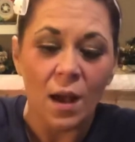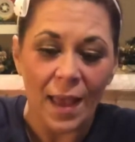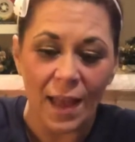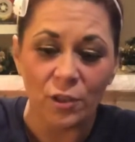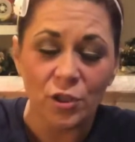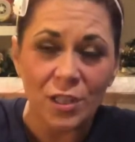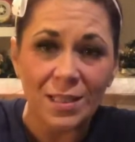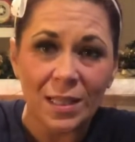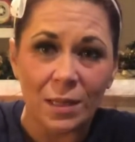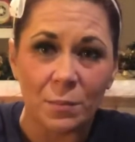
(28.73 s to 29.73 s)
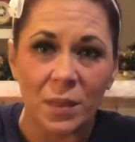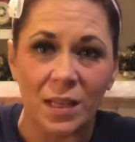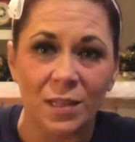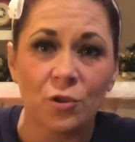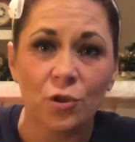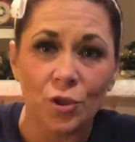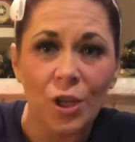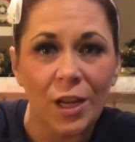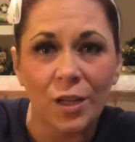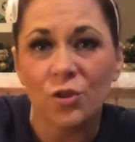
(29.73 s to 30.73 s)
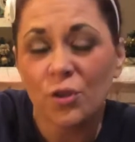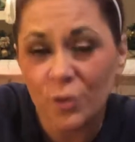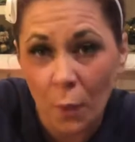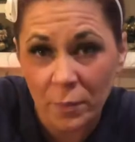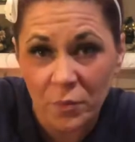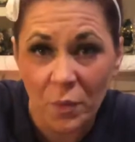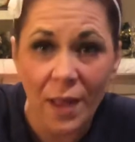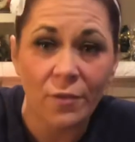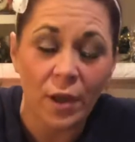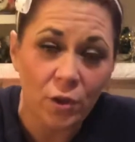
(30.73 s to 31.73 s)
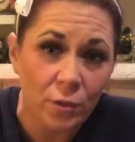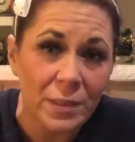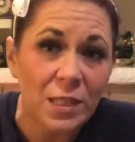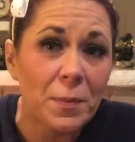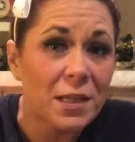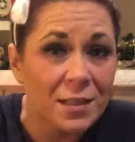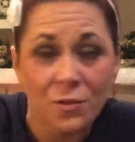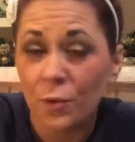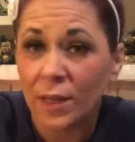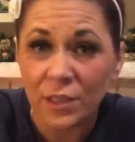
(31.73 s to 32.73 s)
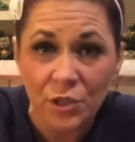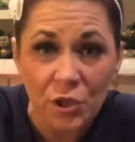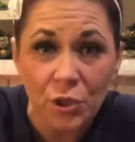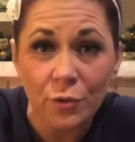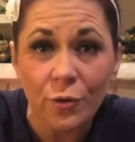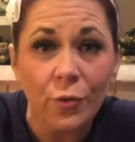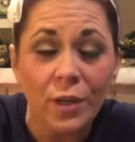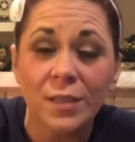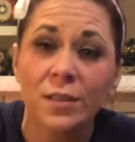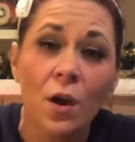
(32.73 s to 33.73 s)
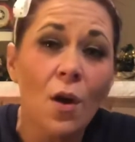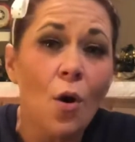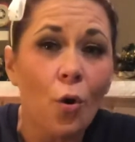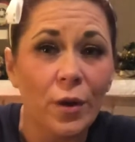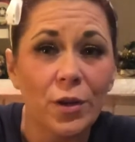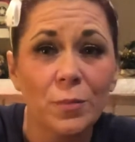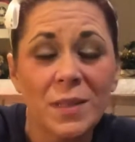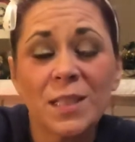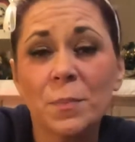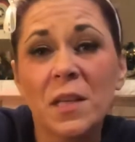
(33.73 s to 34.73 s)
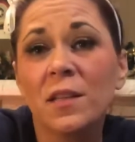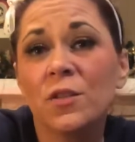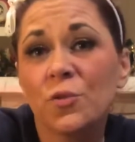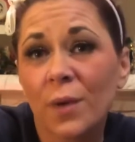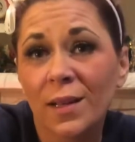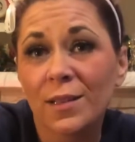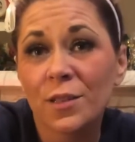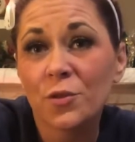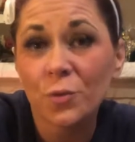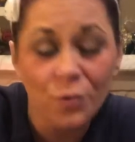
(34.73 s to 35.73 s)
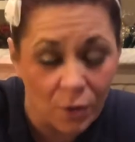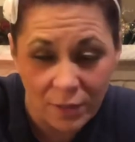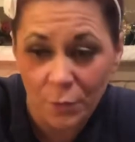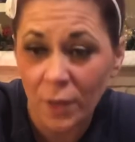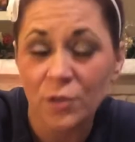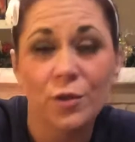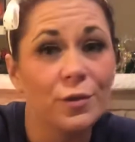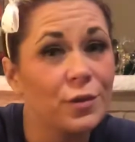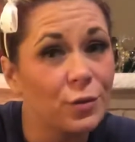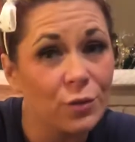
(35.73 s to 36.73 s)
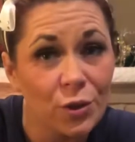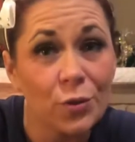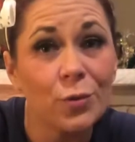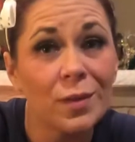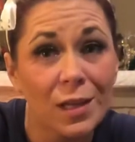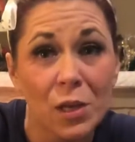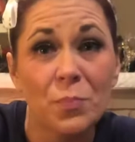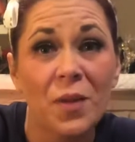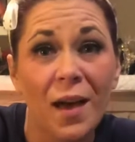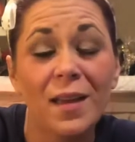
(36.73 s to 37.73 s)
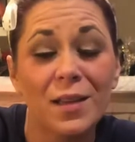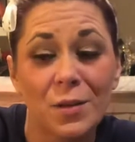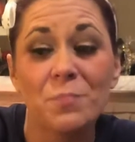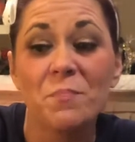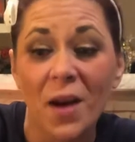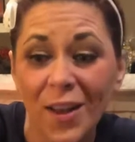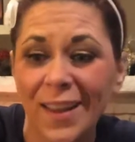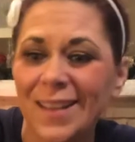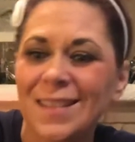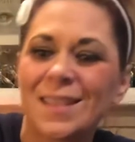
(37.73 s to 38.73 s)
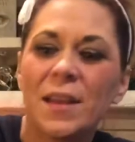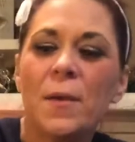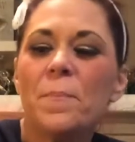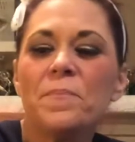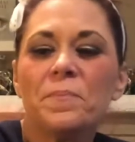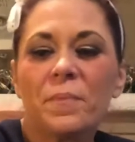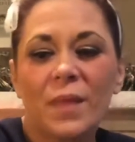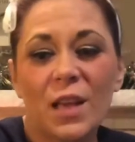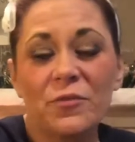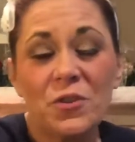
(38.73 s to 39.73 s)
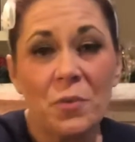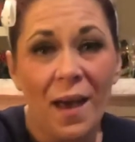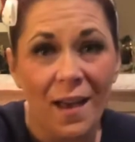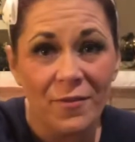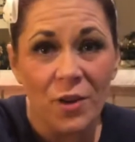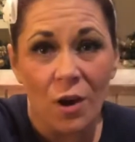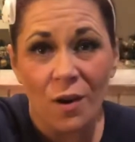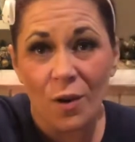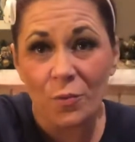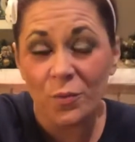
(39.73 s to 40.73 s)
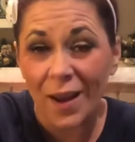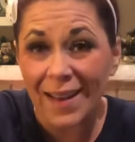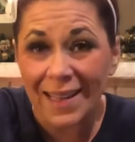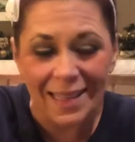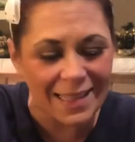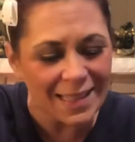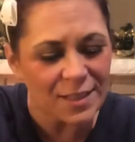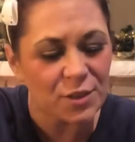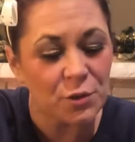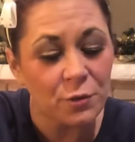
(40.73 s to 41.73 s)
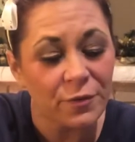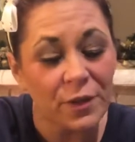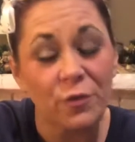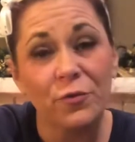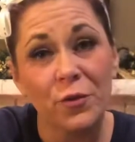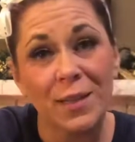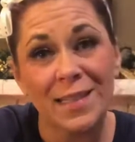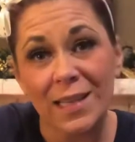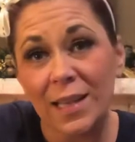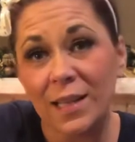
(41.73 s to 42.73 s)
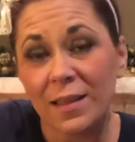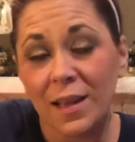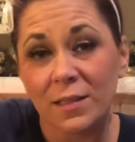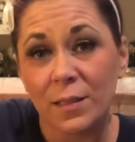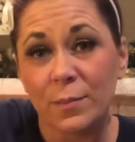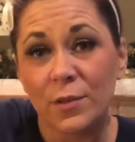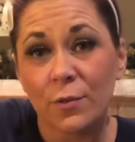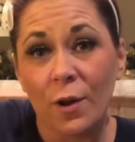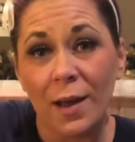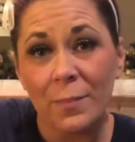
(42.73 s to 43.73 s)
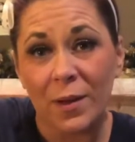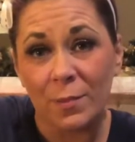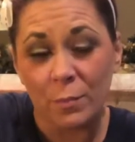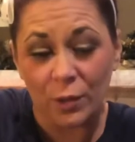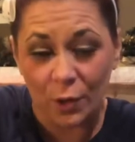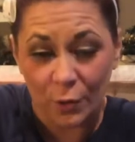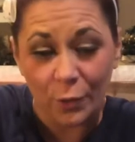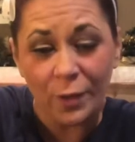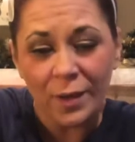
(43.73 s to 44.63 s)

Energies can be interchanged, swapped around. I could be speaking directly to you, Taurus, or I could be speaking directly to a cross watcher. So do keep that in mind. If you have not already, do feel free to hit that subscribe button below